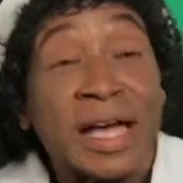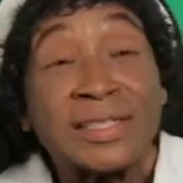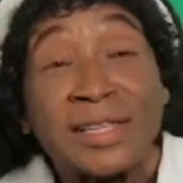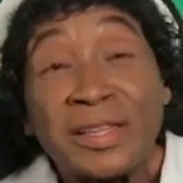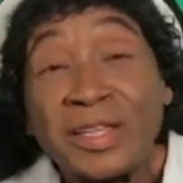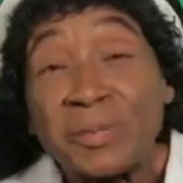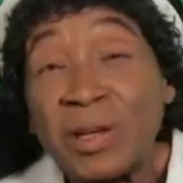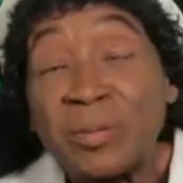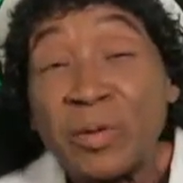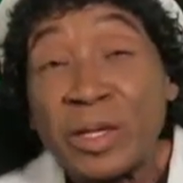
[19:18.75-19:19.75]
I see these
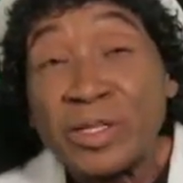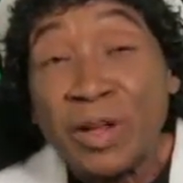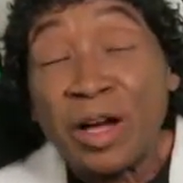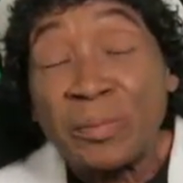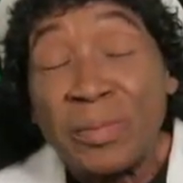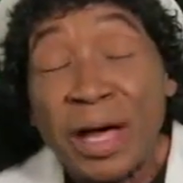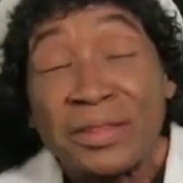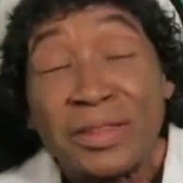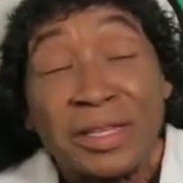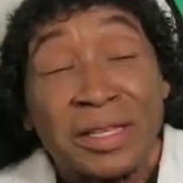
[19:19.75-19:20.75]
people, he's talking
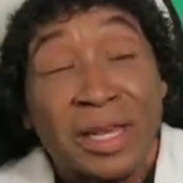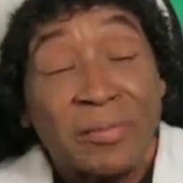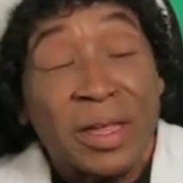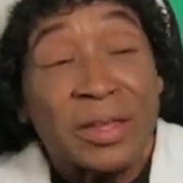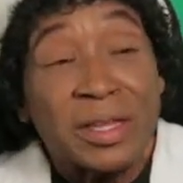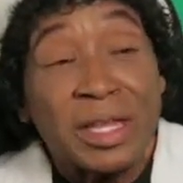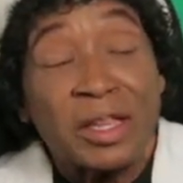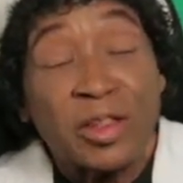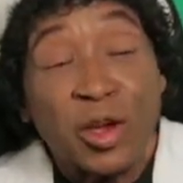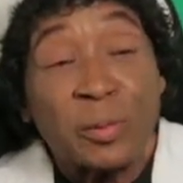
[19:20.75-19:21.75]
about the, uh, the
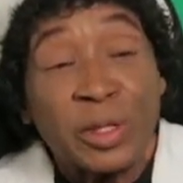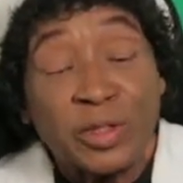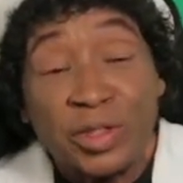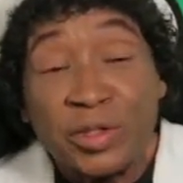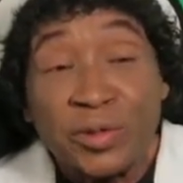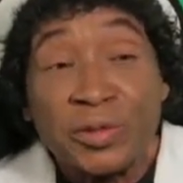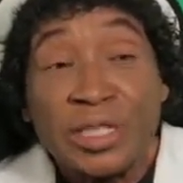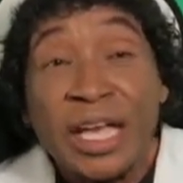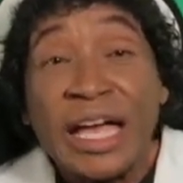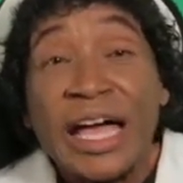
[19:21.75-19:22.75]
Ethiopian
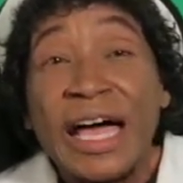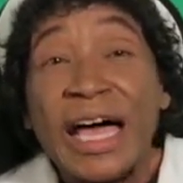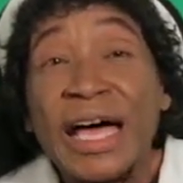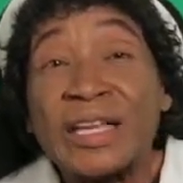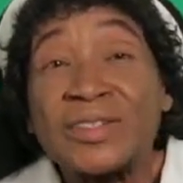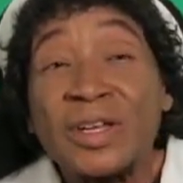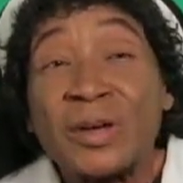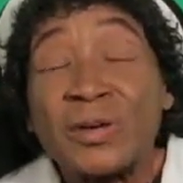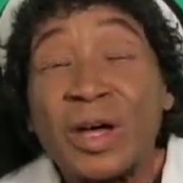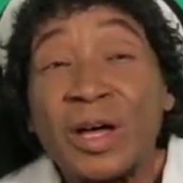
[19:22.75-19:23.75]
Jews, as
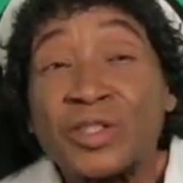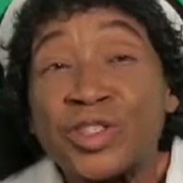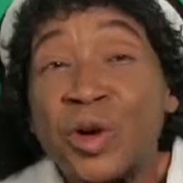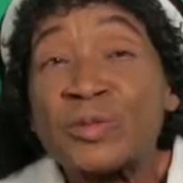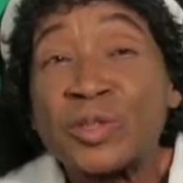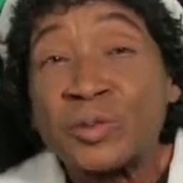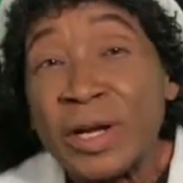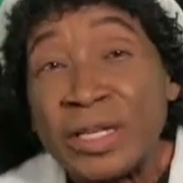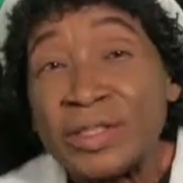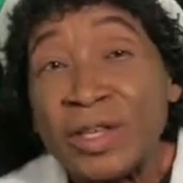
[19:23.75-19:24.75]
a, a chosen
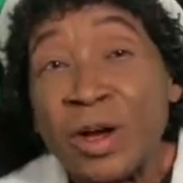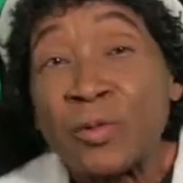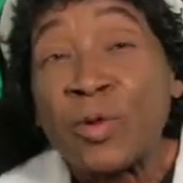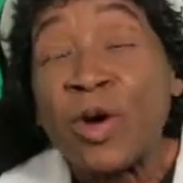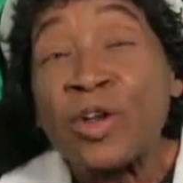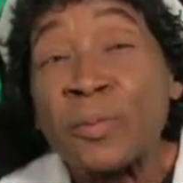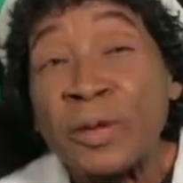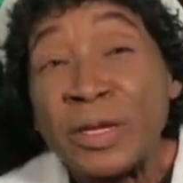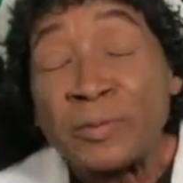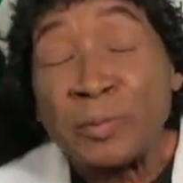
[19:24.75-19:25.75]
race, a royal
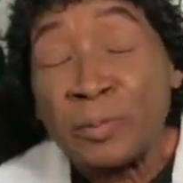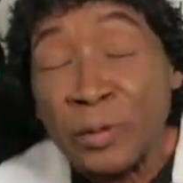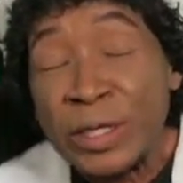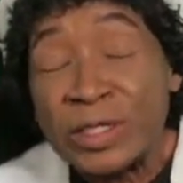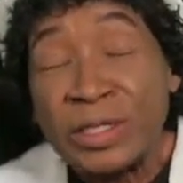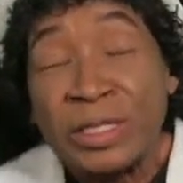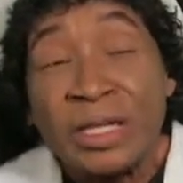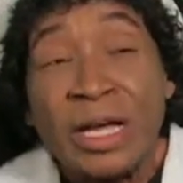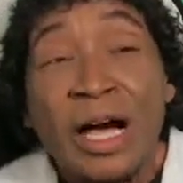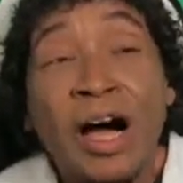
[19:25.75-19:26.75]
pe
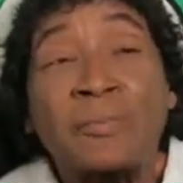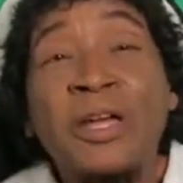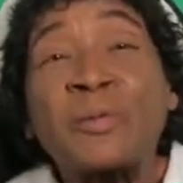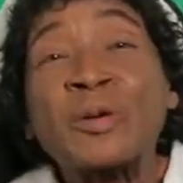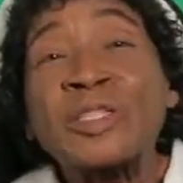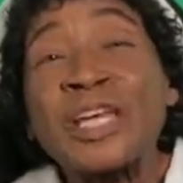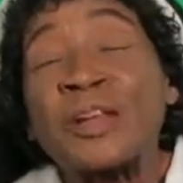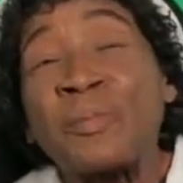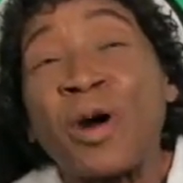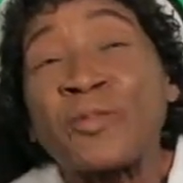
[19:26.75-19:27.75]
priesthood, a people
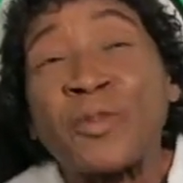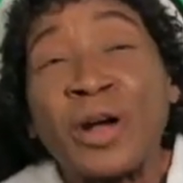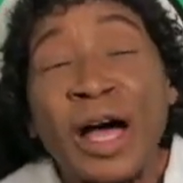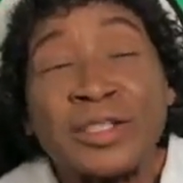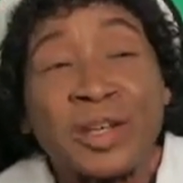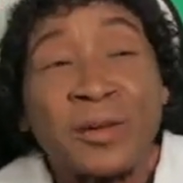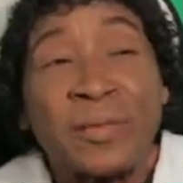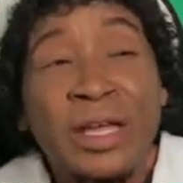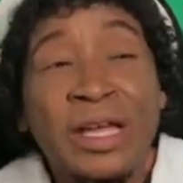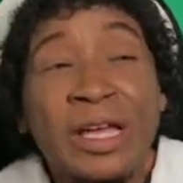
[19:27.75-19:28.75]
set apart for God's own.